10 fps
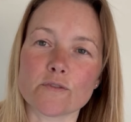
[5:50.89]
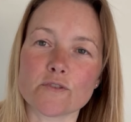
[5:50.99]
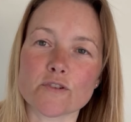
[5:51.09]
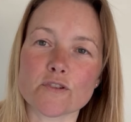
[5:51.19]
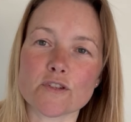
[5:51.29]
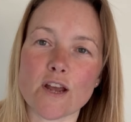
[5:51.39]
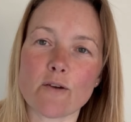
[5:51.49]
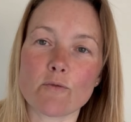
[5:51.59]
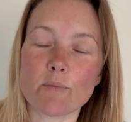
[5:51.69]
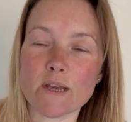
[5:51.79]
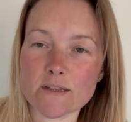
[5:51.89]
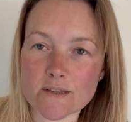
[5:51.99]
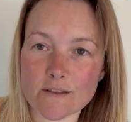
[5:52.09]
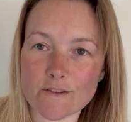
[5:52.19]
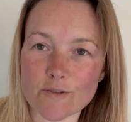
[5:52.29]
of just how
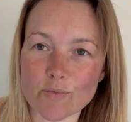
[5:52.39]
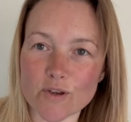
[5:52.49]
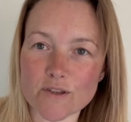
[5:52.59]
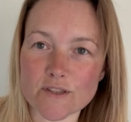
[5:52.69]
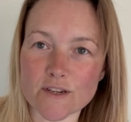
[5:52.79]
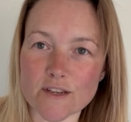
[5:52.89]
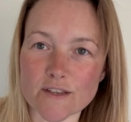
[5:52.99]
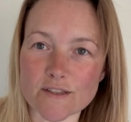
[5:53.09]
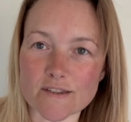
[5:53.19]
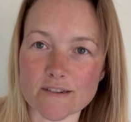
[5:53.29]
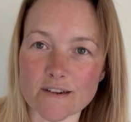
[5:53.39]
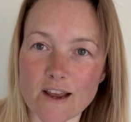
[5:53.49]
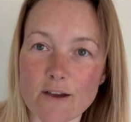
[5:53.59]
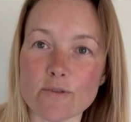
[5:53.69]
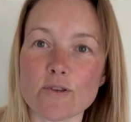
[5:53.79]
amazing the other person is and
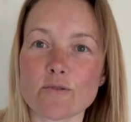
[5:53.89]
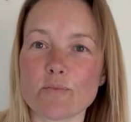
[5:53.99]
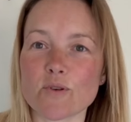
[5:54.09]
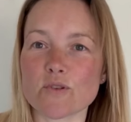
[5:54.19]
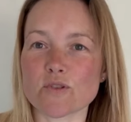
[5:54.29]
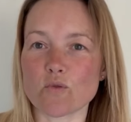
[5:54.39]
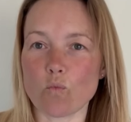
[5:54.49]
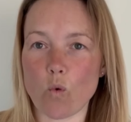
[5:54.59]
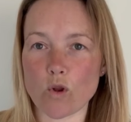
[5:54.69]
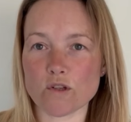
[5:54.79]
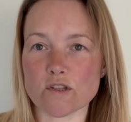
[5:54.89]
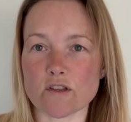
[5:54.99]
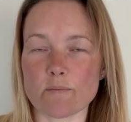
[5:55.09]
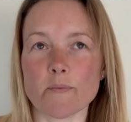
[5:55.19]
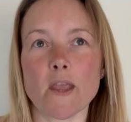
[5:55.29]
how the other person wants
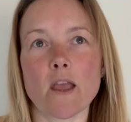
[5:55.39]
them.